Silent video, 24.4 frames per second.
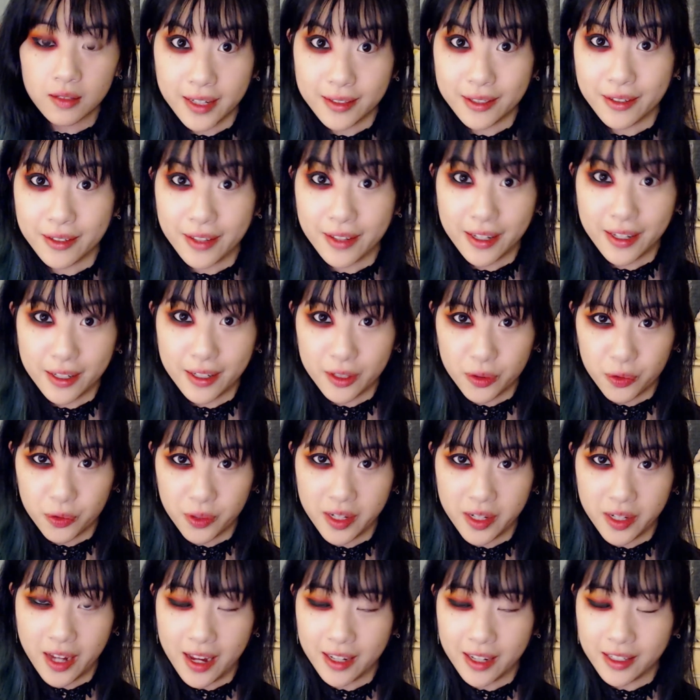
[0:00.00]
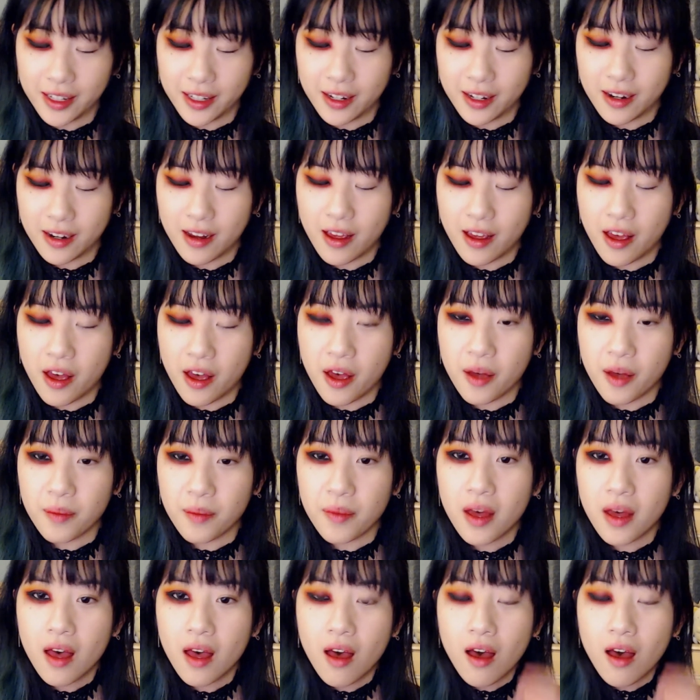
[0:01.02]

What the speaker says: So that is one eye done.